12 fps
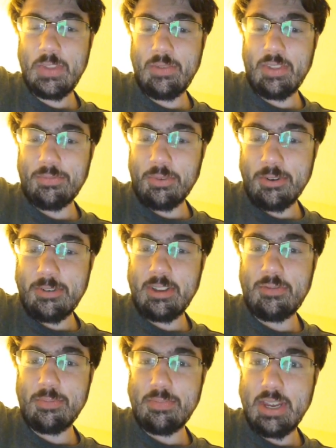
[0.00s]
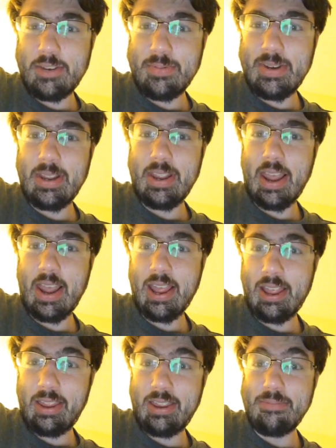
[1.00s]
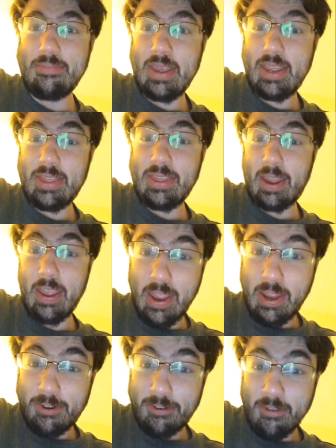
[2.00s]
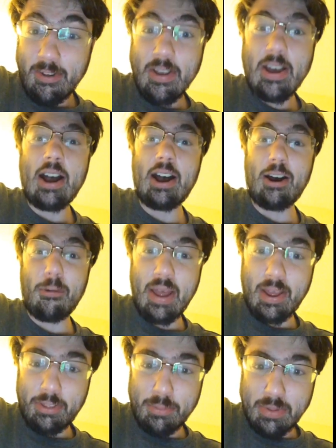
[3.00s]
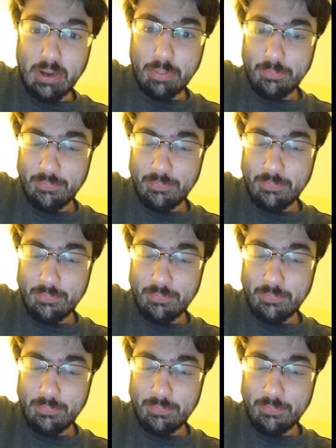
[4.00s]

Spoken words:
the forces of impeachment can make the case, I'll back them up.